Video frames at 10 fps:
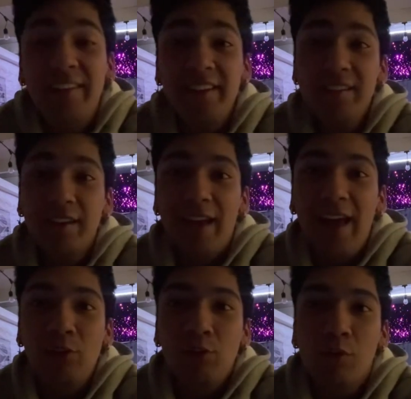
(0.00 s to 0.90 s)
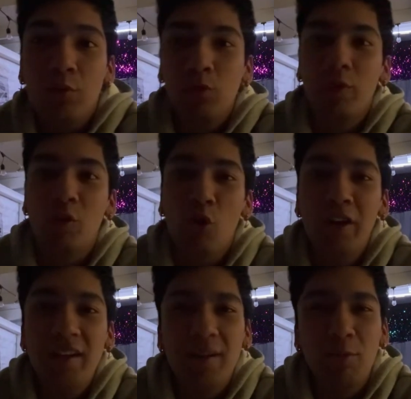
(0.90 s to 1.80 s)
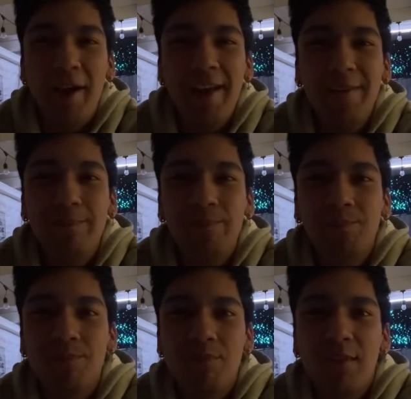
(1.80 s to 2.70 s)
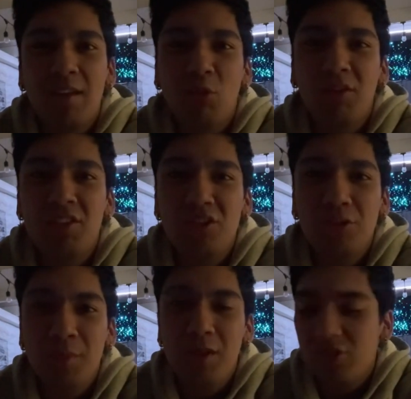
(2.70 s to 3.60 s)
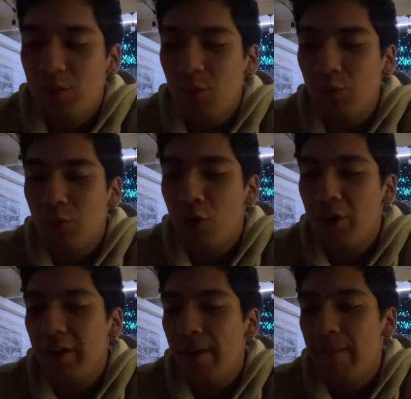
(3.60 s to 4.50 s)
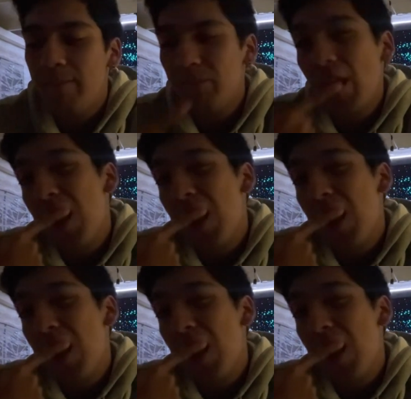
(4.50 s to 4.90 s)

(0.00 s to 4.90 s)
I think the last one was recording him, right? Was it just me or she was recording him?